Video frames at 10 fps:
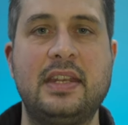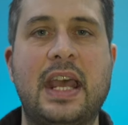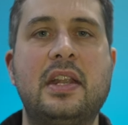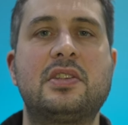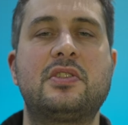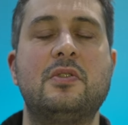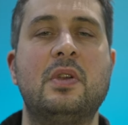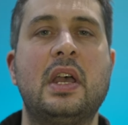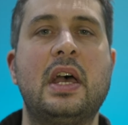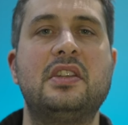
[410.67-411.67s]
intends
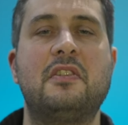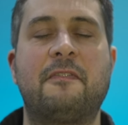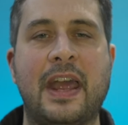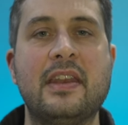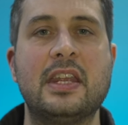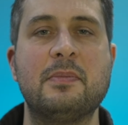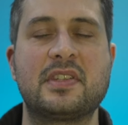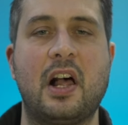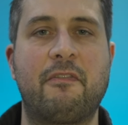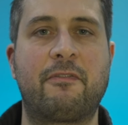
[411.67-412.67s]
to defend
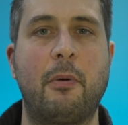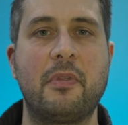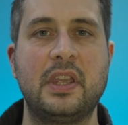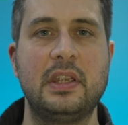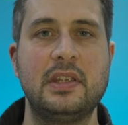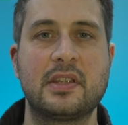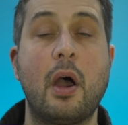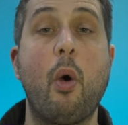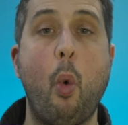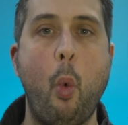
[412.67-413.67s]
himself from these
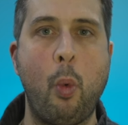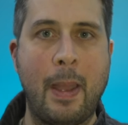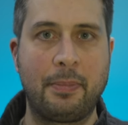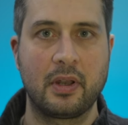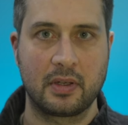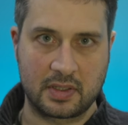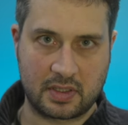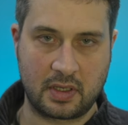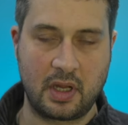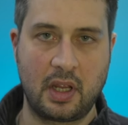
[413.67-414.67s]
weapons.